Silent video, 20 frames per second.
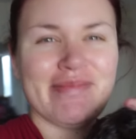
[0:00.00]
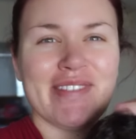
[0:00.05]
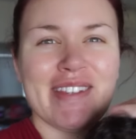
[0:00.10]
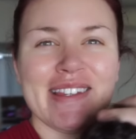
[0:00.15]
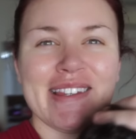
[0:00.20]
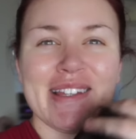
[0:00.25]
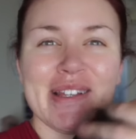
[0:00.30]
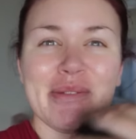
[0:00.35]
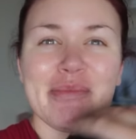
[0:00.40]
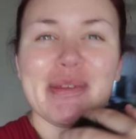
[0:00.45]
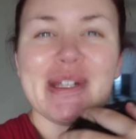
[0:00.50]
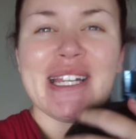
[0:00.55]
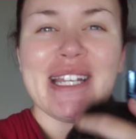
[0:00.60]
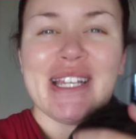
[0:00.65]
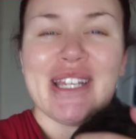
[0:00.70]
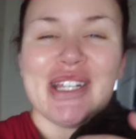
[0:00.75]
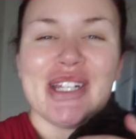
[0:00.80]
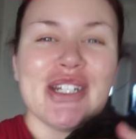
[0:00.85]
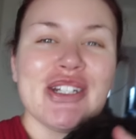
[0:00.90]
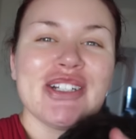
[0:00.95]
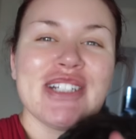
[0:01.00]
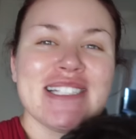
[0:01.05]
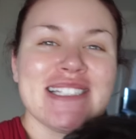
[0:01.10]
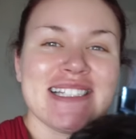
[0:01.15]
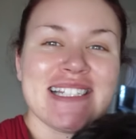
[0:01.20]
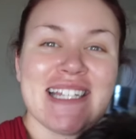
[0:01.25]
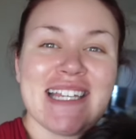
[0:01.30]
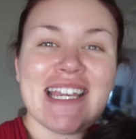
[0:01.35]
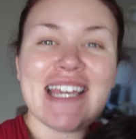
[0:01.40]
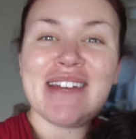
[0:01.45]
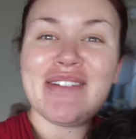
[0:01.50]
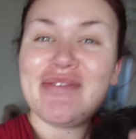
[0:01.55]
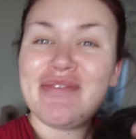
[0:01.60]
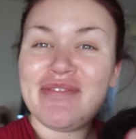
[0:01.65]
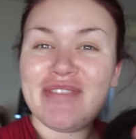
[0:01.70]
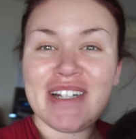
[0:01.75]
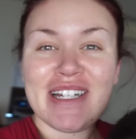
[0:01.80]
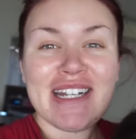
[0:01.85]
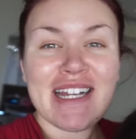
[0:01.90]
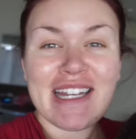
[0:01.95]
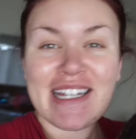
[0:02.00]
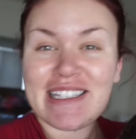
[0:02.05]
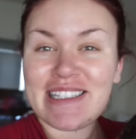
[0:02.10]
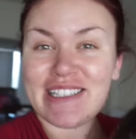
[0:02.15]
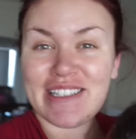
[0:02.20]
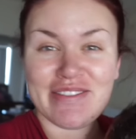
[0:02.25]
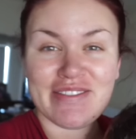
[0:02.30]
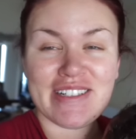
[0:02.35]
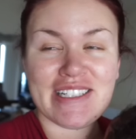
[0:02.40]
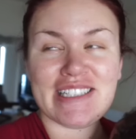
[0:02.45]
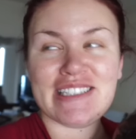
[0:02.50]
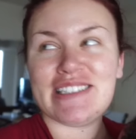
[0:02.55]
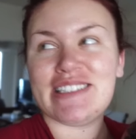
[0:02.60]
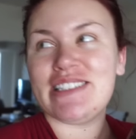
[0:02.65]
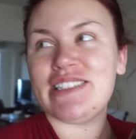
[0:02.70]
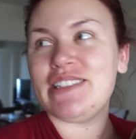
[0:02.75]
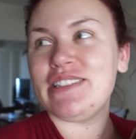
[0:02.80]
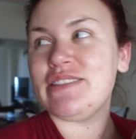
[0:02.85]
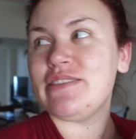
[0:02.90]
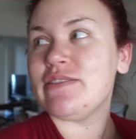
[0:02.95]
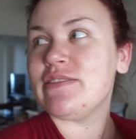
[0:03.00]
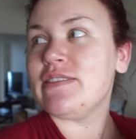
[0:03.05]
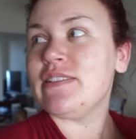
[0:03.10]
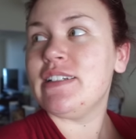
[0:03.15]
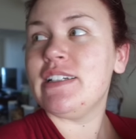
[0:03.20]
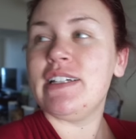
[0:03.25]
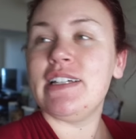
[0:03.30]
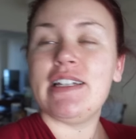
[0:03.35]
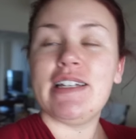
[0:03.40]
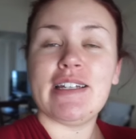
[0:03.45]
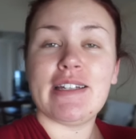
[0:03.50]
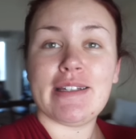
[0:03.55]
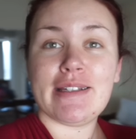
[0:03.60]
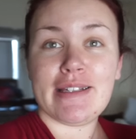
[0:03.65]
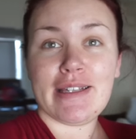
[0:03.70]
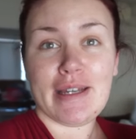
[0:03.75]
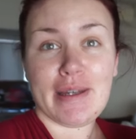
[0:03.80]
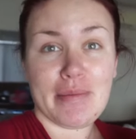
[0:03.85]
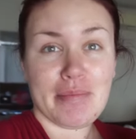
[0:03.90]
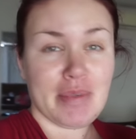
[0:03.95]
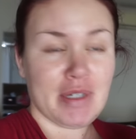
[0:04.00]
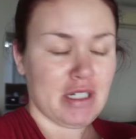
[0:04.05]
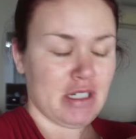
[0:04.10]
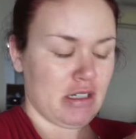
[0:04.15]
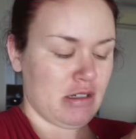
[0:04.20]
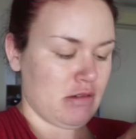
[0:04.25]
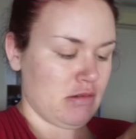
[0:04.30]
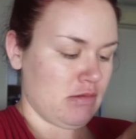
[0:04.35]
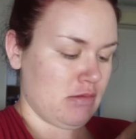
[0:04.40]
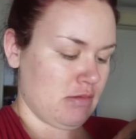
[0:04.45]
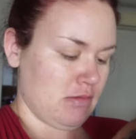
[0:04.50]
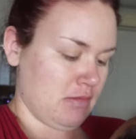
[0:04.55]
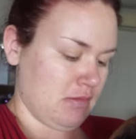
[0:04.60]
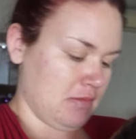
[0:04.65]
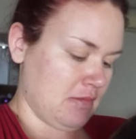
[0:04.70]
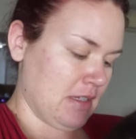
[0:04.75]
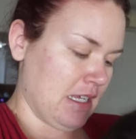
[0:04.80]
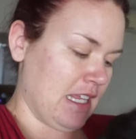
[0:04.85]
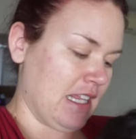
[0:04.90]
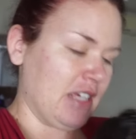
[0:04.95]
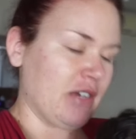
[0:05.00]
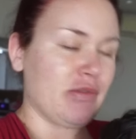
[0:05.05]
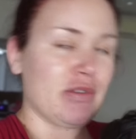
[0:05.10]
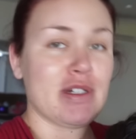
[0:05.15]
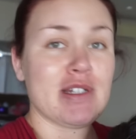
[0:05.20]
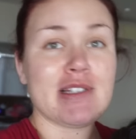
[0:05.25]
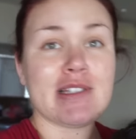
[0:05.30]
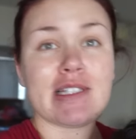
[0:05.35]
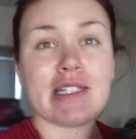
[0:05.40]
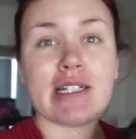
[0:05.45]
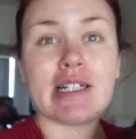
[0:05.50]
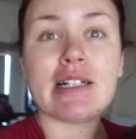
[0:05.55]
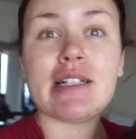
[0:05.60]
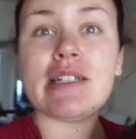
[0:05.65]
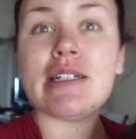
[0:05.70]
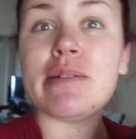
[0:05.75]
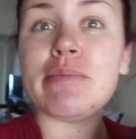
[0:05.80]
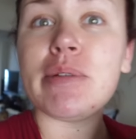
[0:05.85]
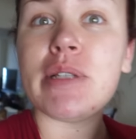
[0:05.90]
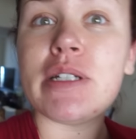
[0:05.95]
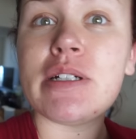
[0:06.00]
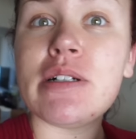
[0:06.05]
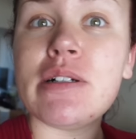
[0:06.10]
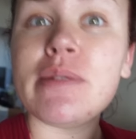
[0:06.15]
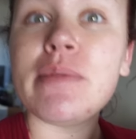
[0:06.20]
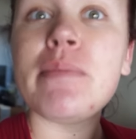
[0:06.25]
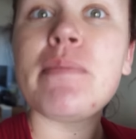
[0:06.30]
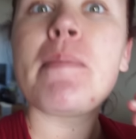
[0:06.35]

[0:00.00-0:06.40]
So many interesting and fun activities to do. Yeah, but no, I think we're just gonna clean up a little.